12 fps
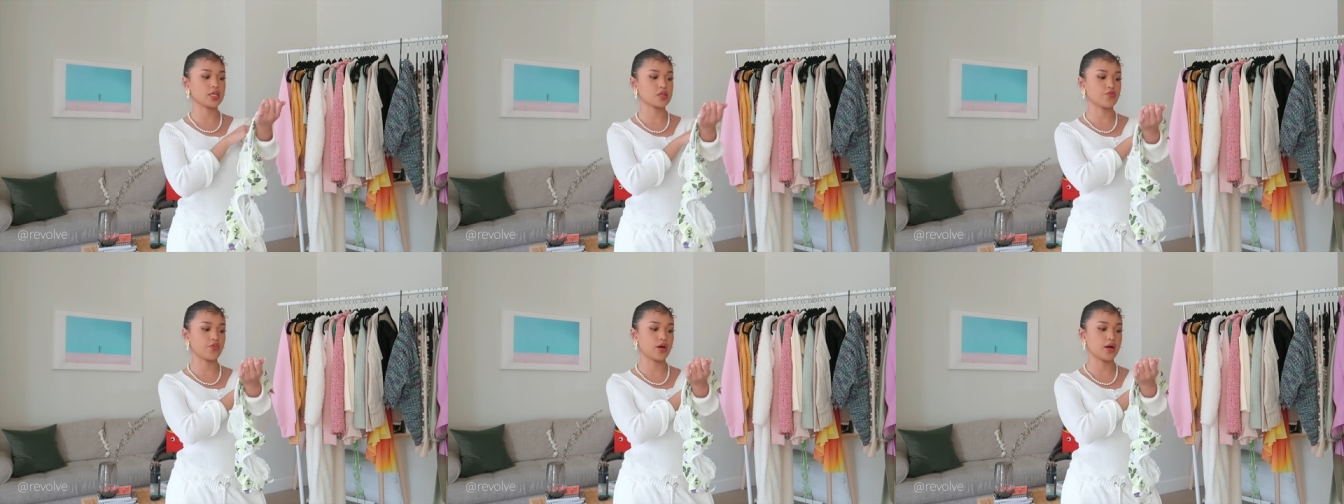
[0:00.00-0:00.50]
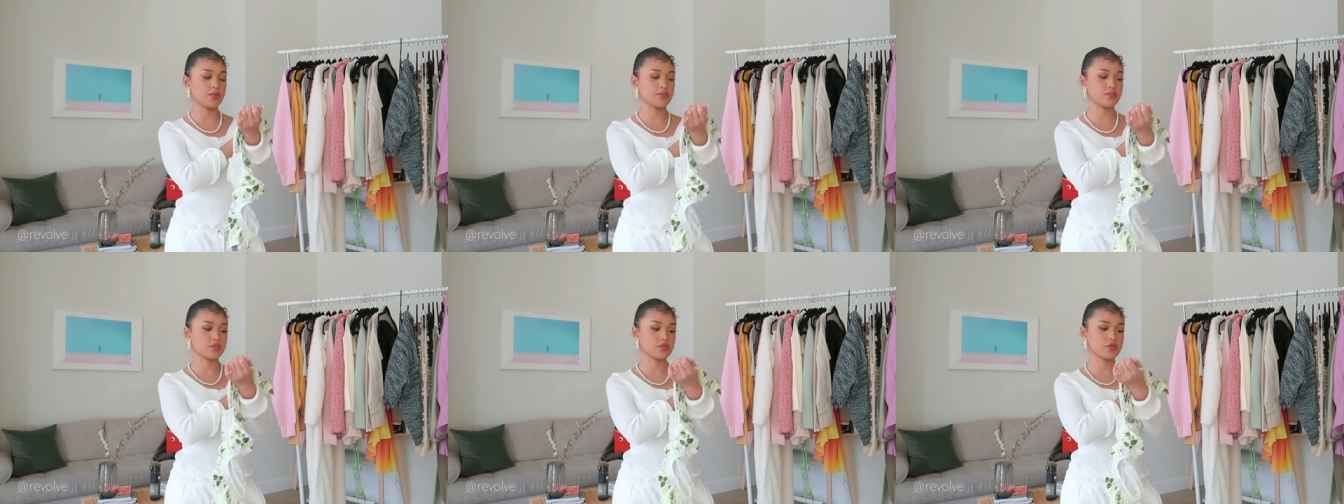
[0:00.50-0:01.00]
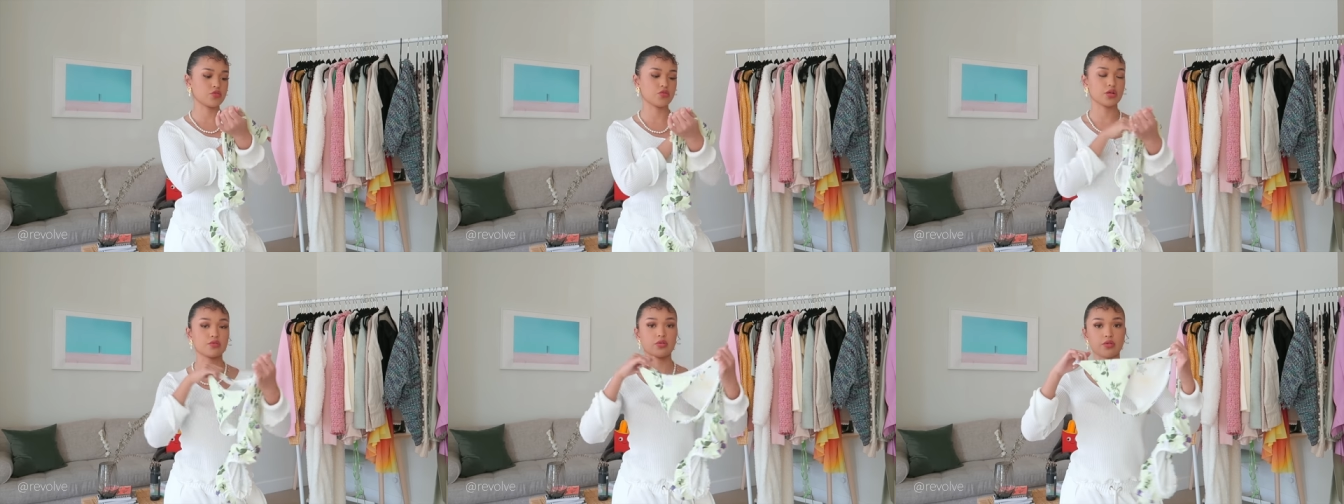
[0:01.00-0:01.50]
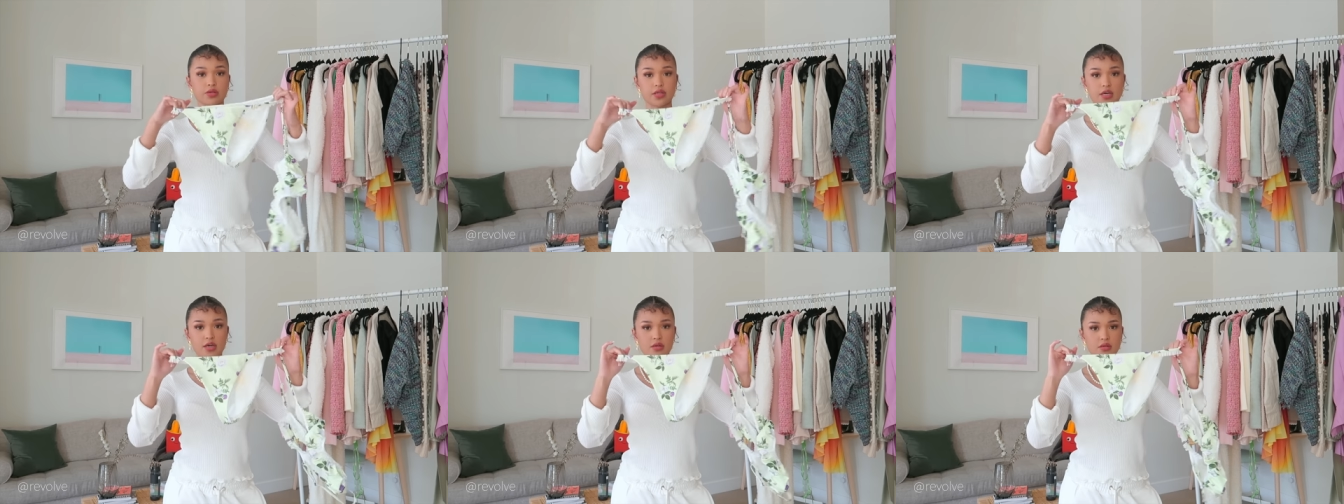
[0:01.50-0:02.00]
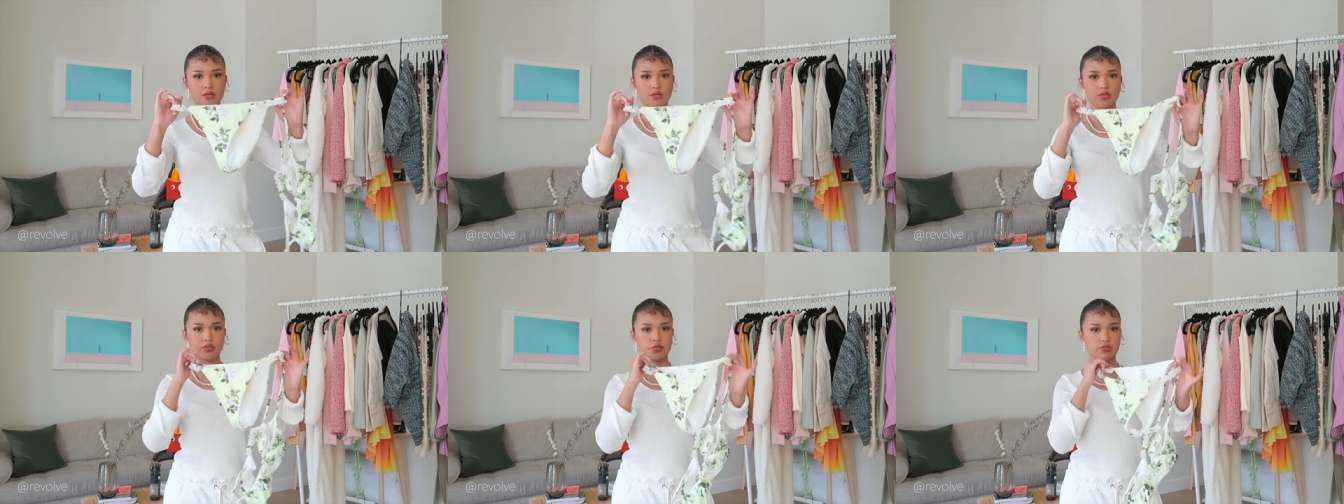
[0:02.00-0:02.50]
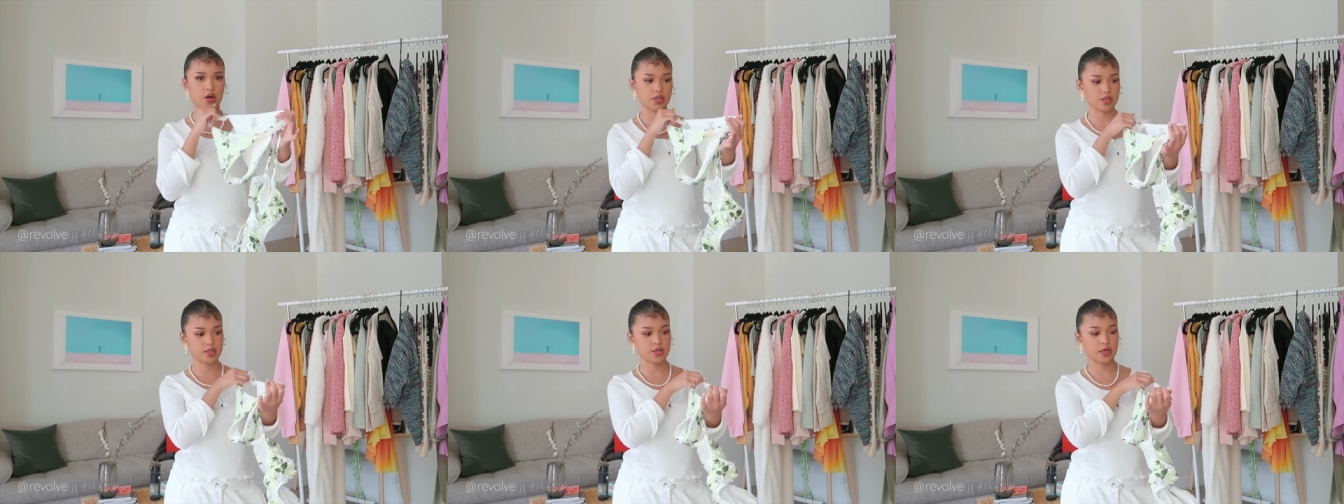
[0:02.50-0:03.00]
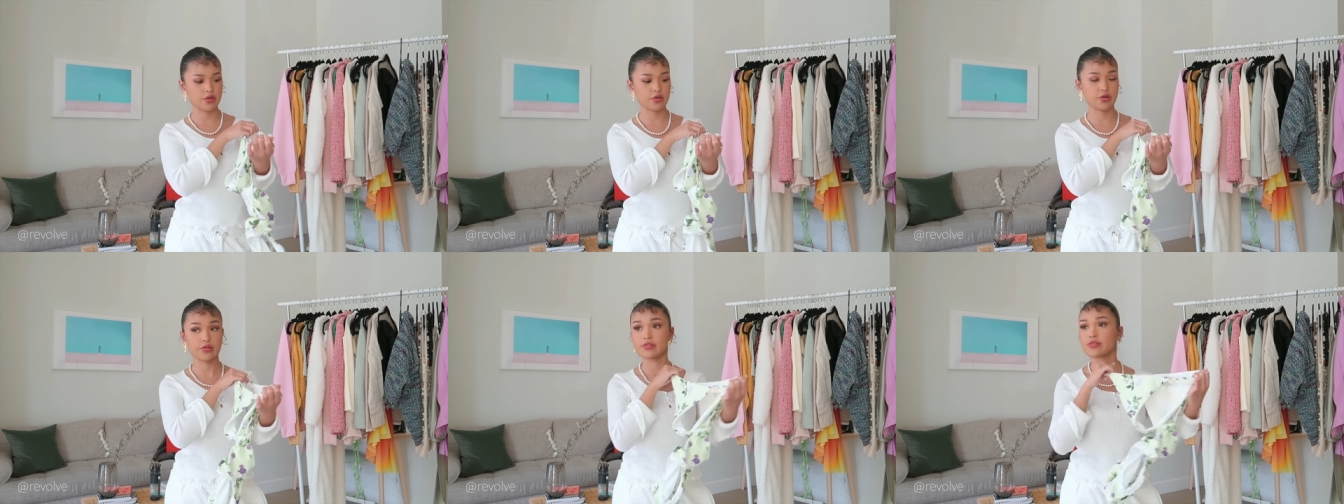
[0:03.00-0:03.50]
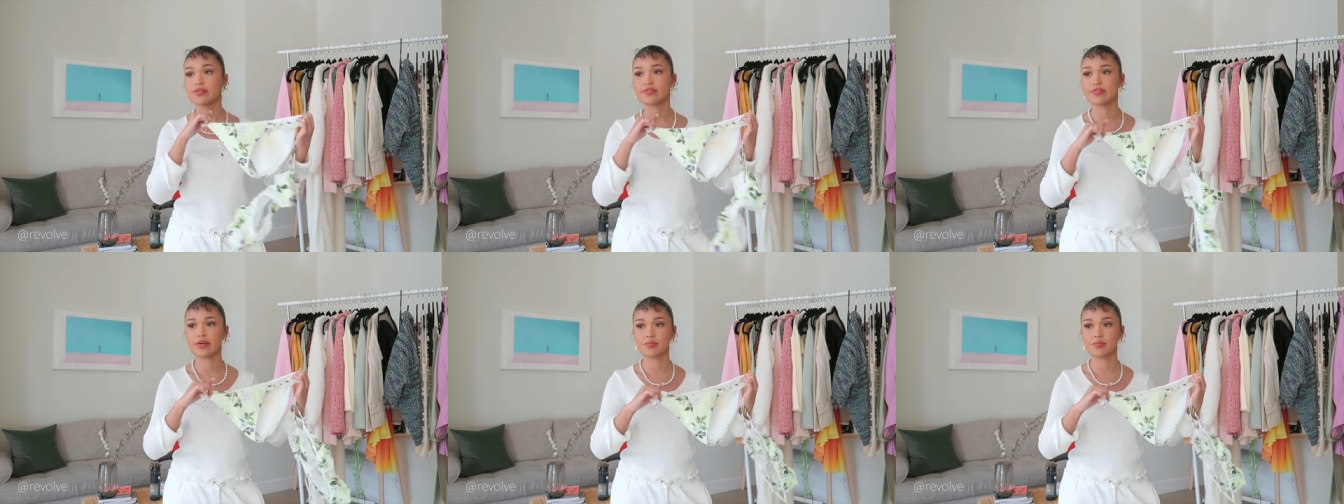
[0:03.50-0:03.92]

is from Tularosa, I don't know if